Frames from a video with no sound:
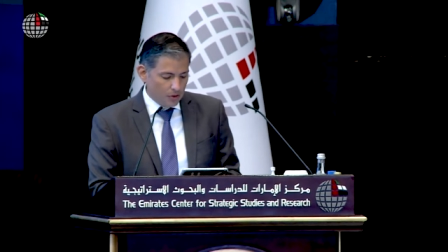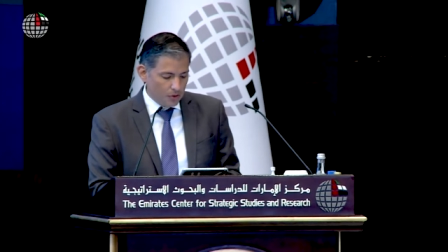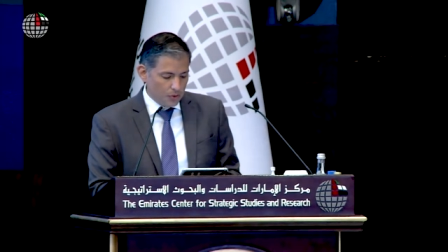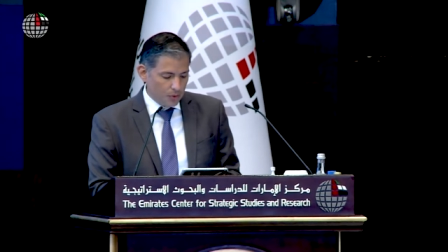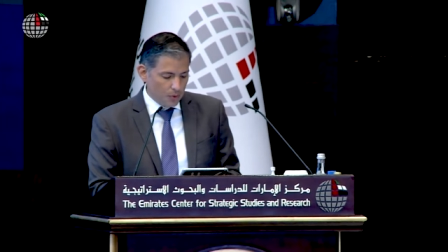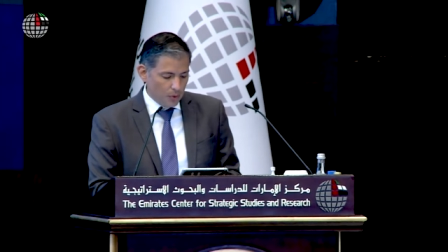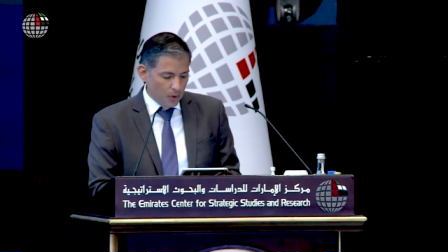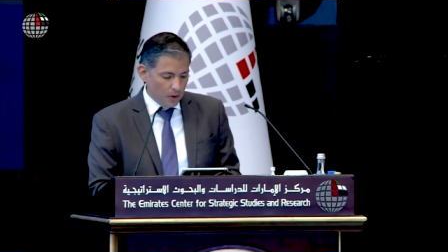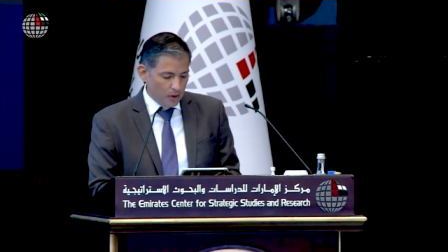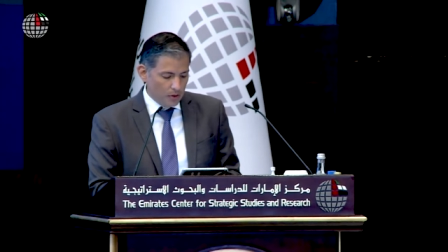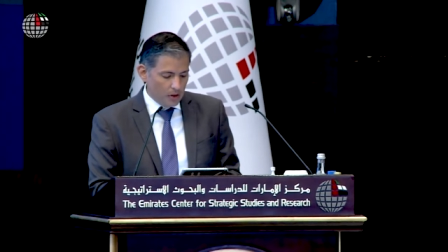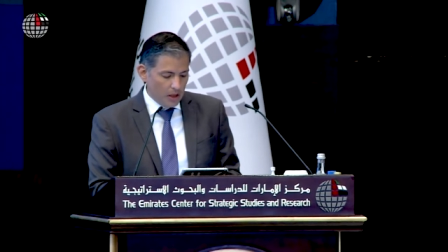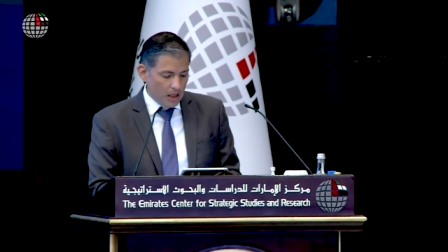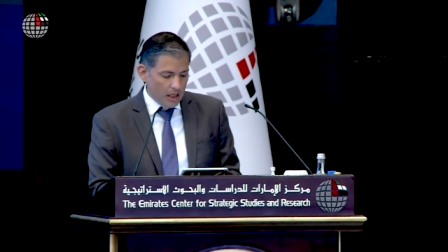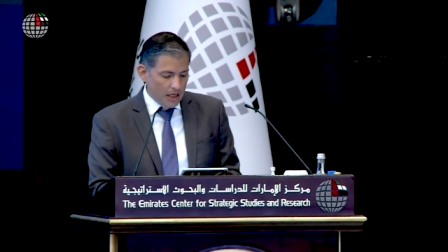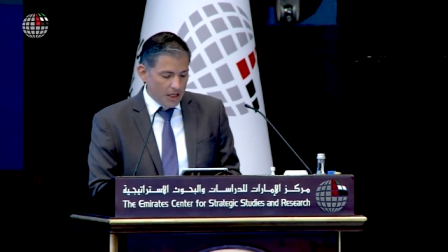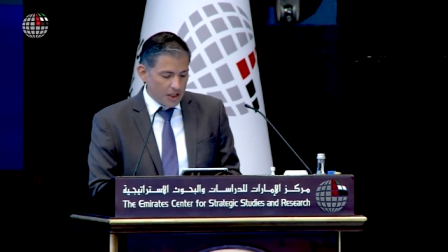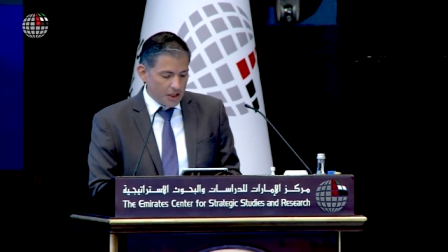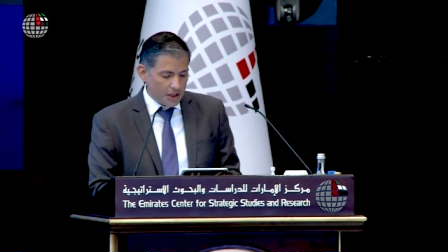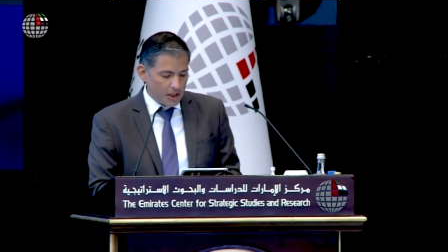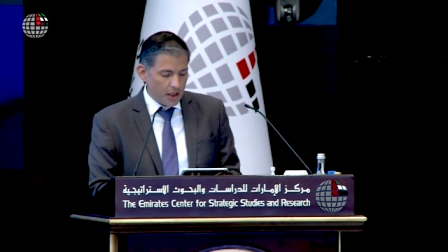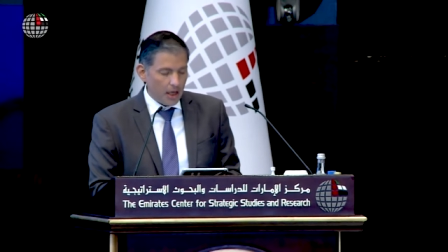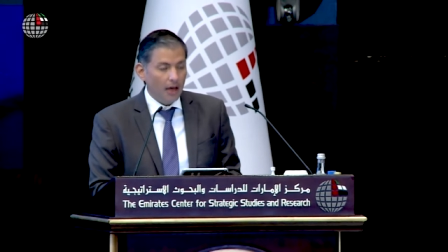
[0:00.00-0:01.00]
to
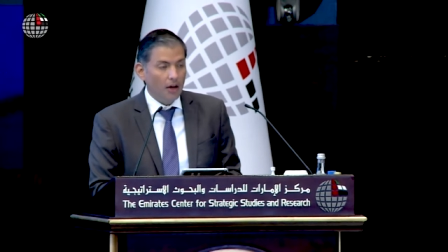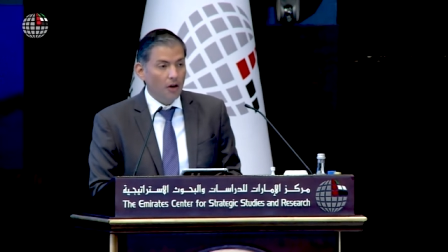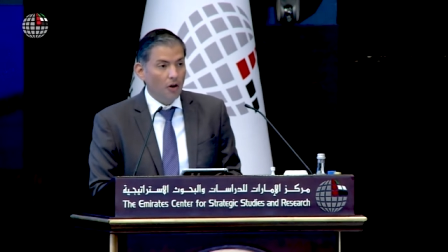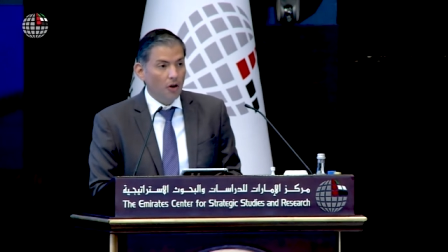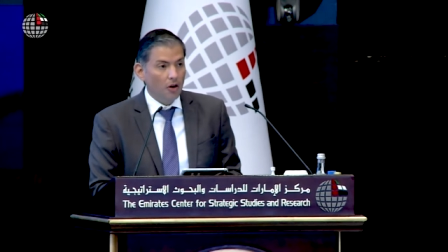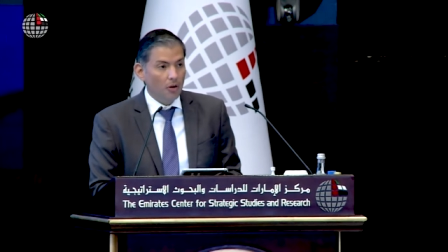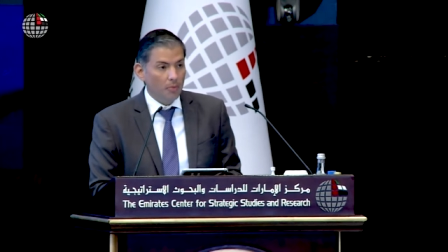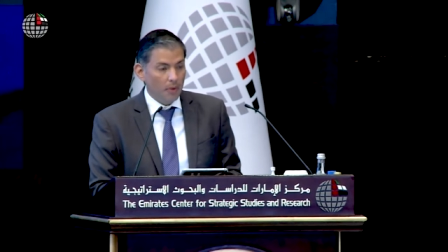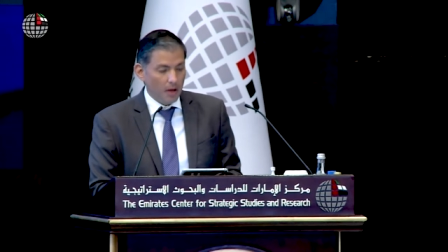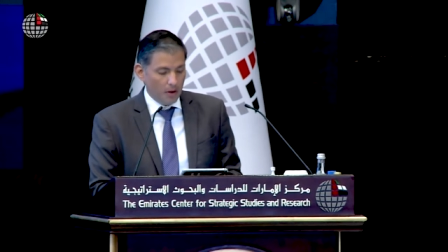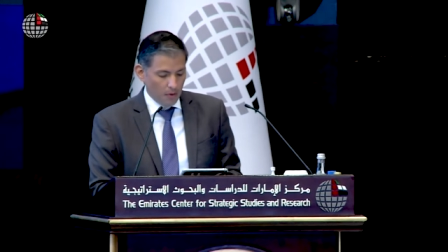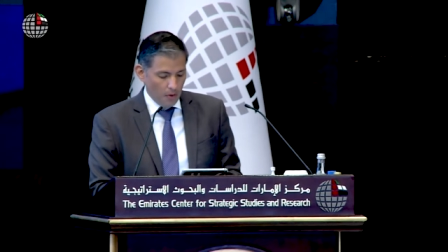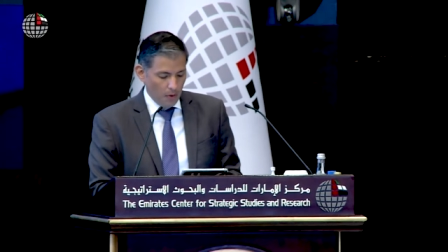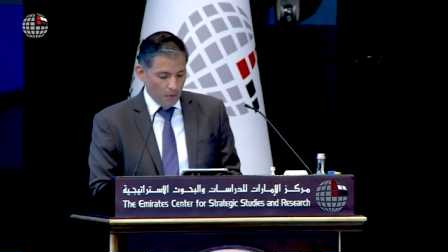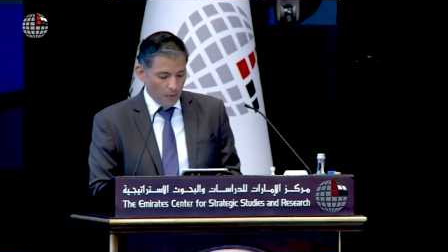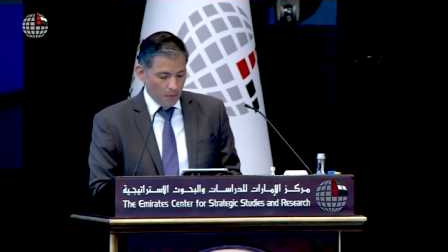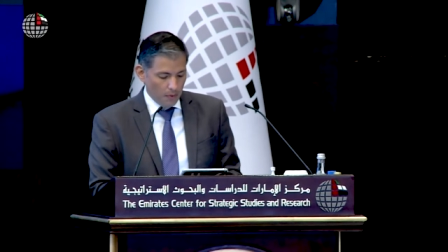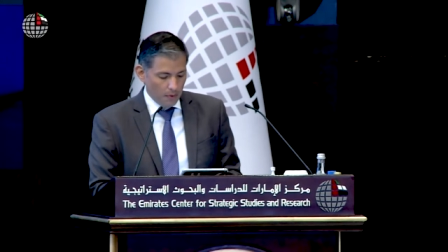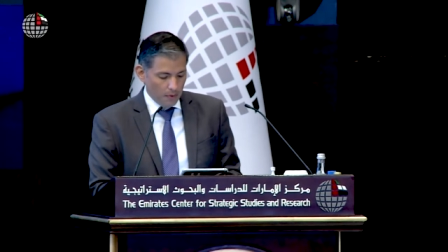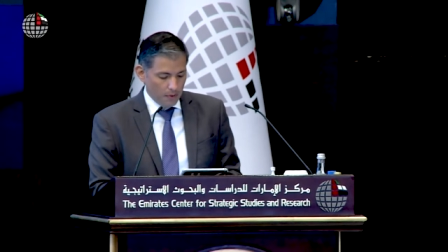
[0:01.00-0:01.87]
unleash economic growth,